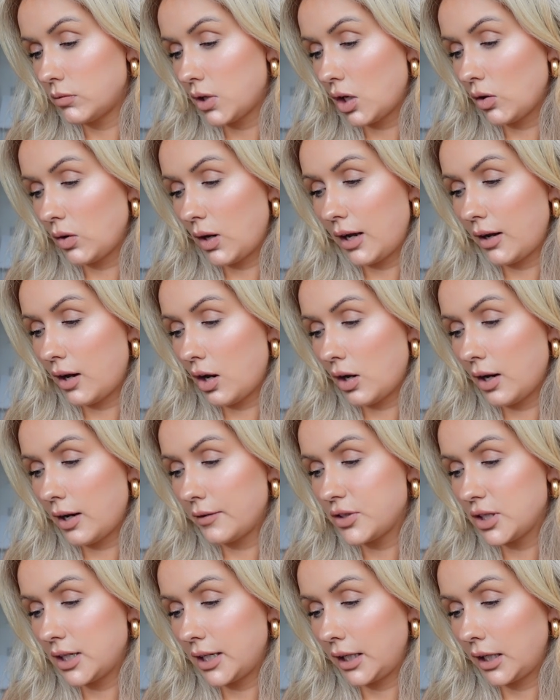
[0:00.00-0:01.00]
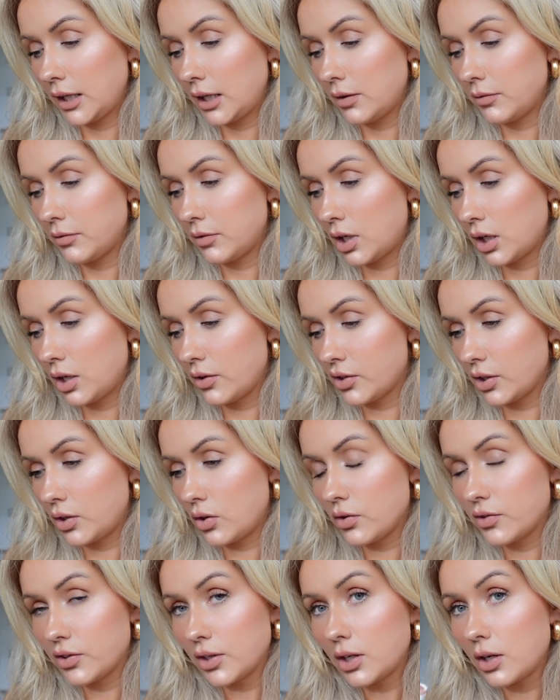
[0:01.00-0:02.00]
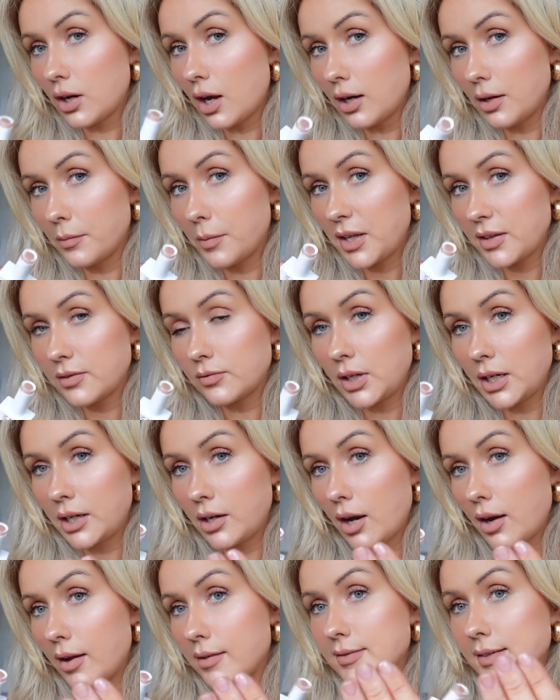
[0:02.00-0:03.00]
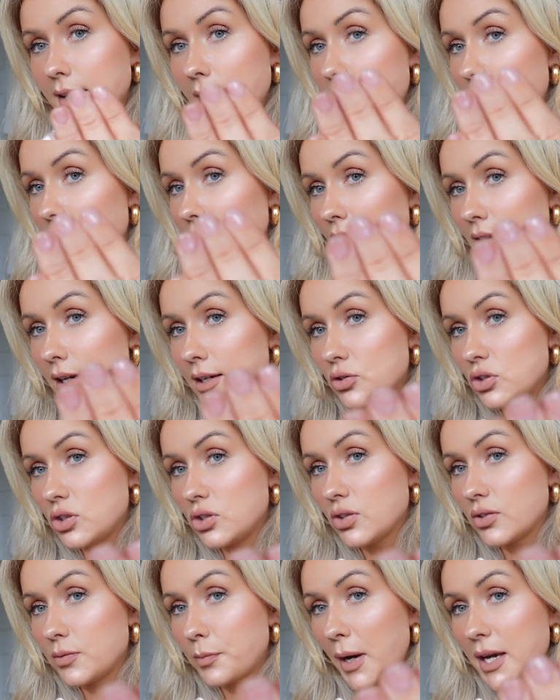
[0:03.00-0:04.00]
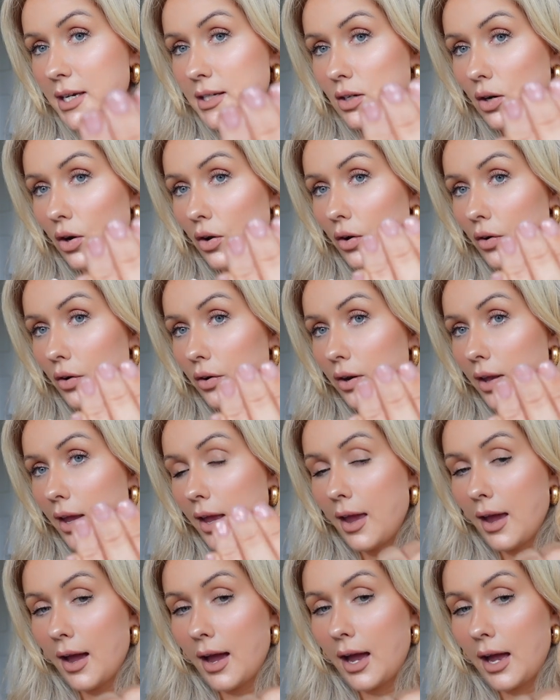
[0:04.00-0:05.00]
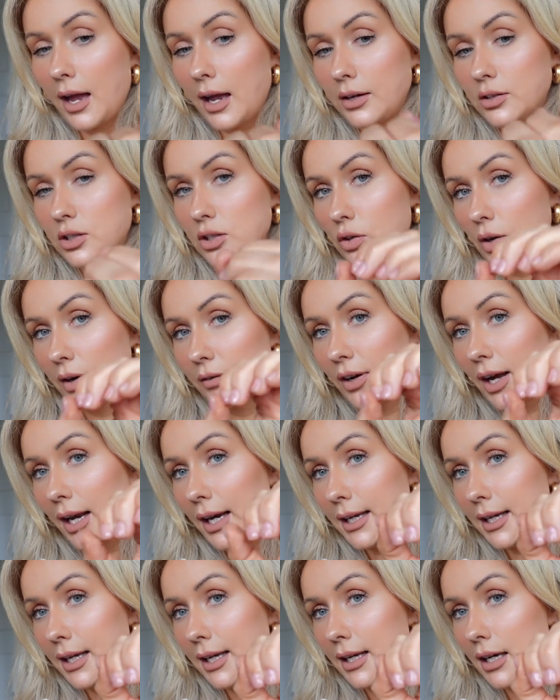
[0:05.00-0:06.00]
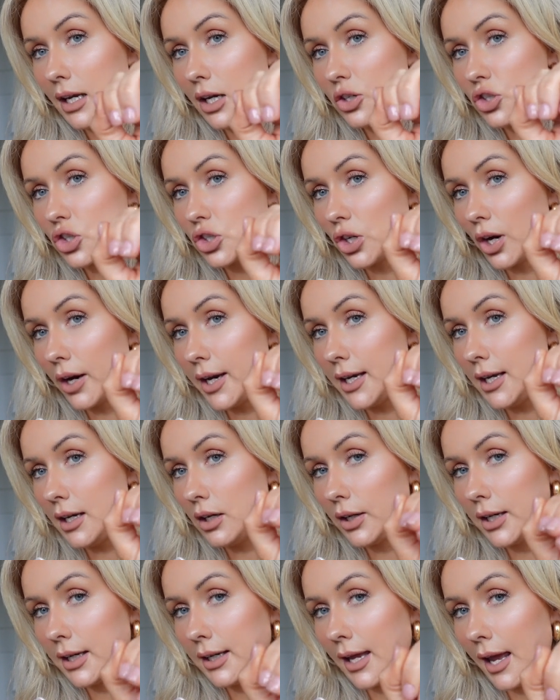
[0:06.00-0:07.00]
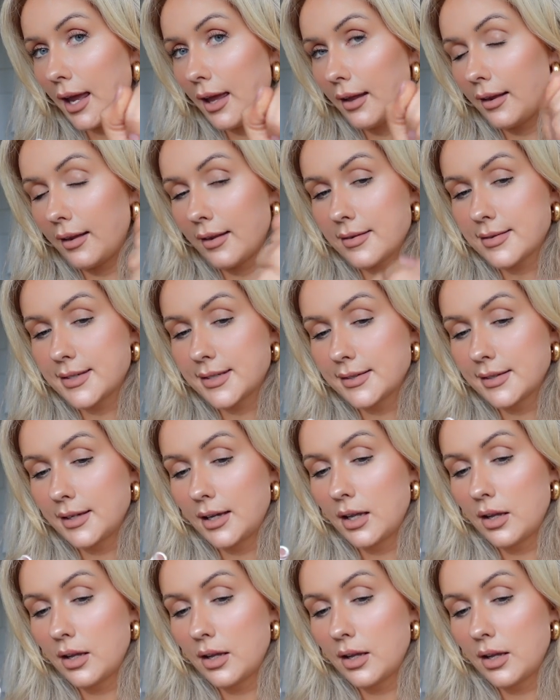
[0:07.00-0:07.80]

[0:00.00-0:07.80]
I'll have to link it because I got a certain colour, but it's really nice. And I literally just paint it on and you have clean, shiny looking nails.